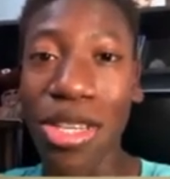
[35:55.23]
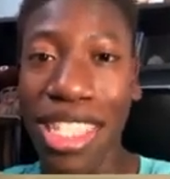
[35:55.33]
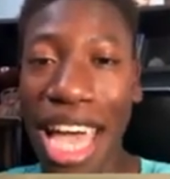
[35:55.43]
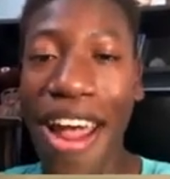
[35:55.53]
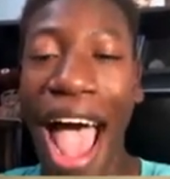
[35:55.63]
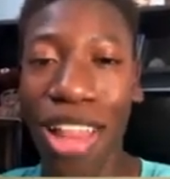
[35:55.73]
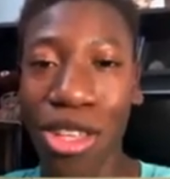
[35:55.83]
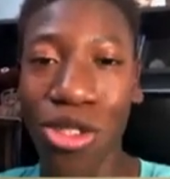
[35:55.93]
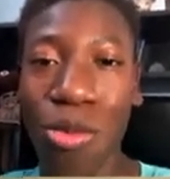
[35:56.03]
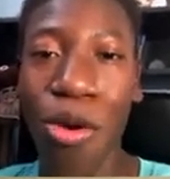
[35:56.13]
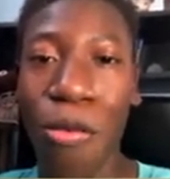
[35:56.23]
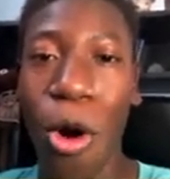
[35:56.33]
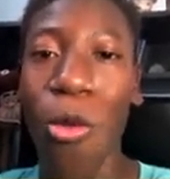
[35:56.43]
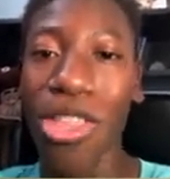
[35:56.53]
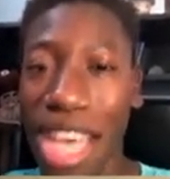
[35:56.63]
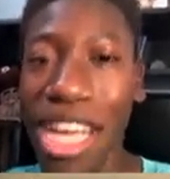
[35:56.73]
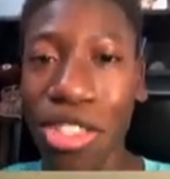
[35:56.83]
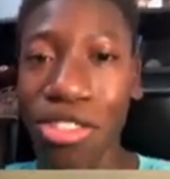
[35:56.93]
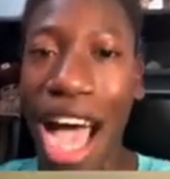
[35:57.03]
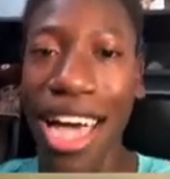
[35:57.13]
clearly he was there at the
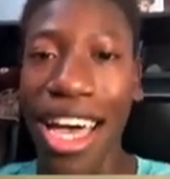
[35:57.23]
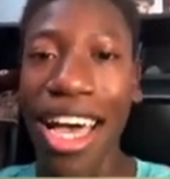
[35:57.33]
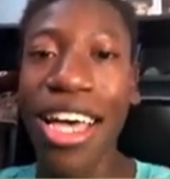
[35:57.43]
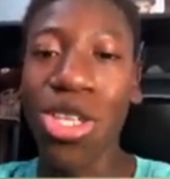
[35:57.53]
Super Bowl with